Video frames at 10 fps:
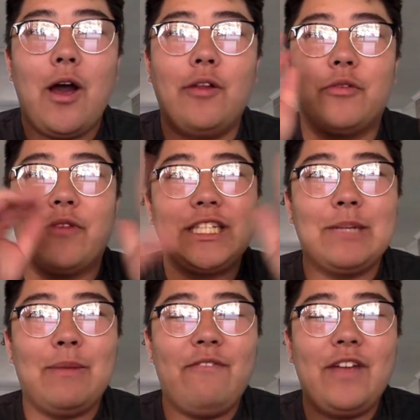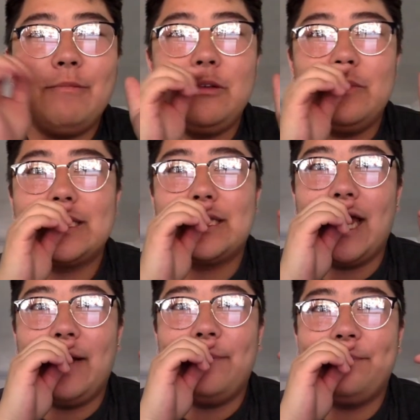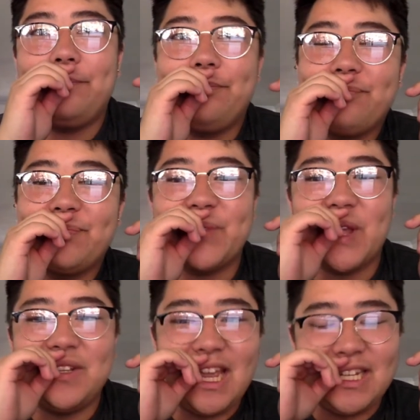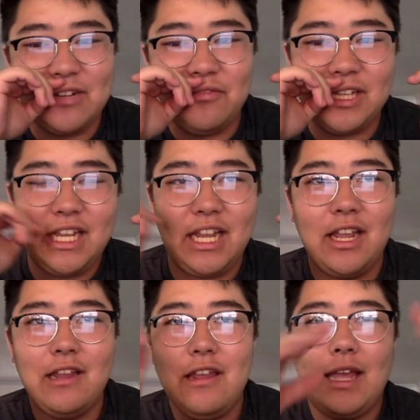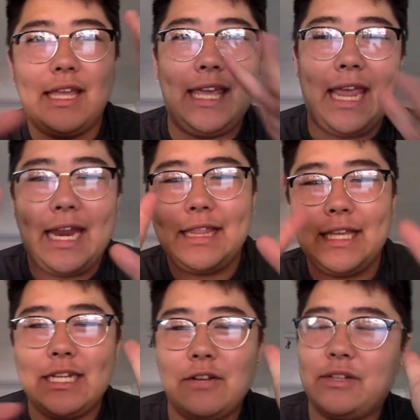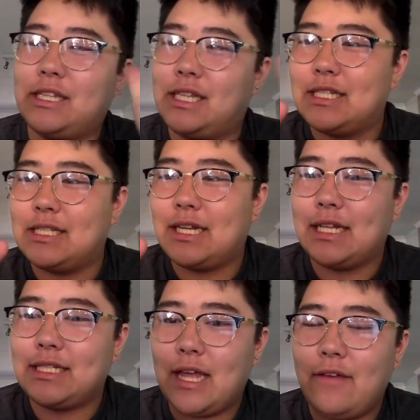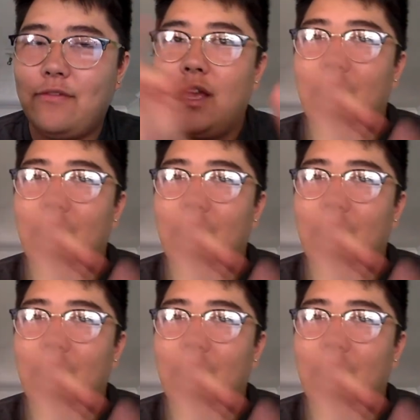The rest of my family was like, they didn't really get it. They didn't really listen to that stuff.